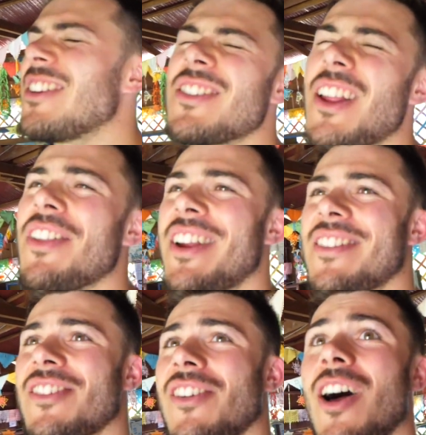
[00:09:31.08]
just love that it's
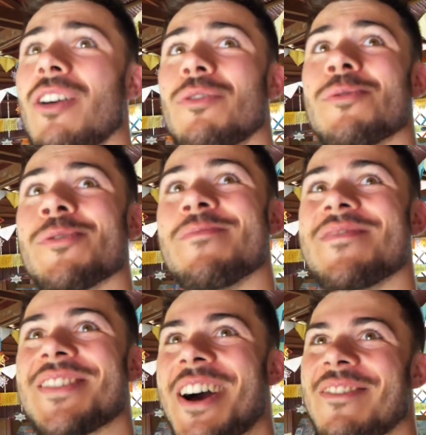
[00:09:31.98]
such a colourful
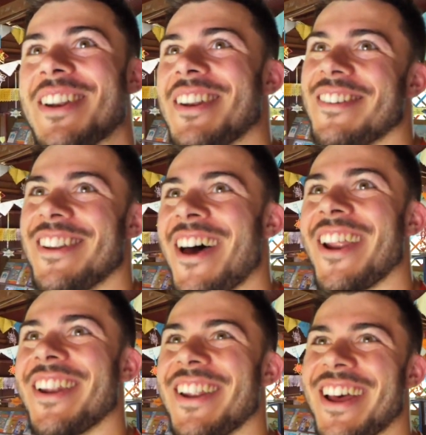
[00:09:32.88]
room to come and
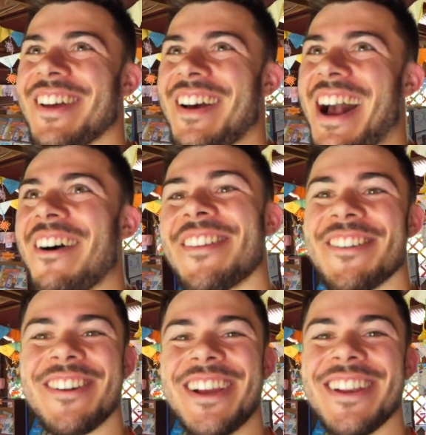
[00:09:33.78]
learn how to
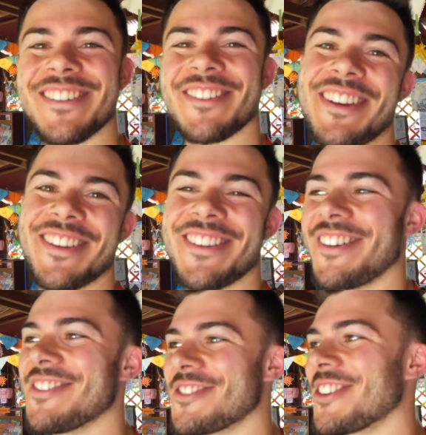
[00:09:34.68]
read. It just makes it
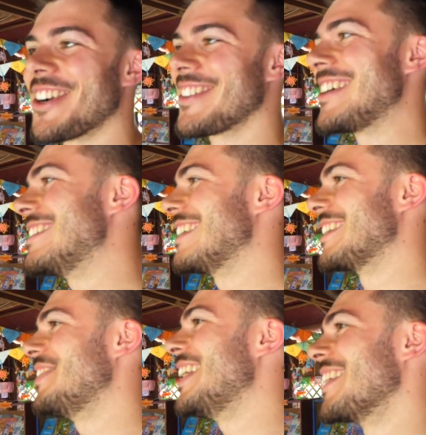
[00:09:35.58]
so much more exciting
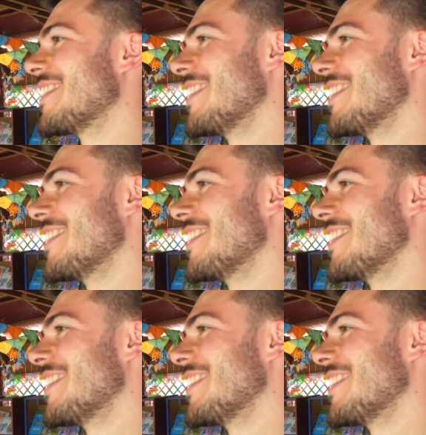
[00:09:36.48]
and appealing.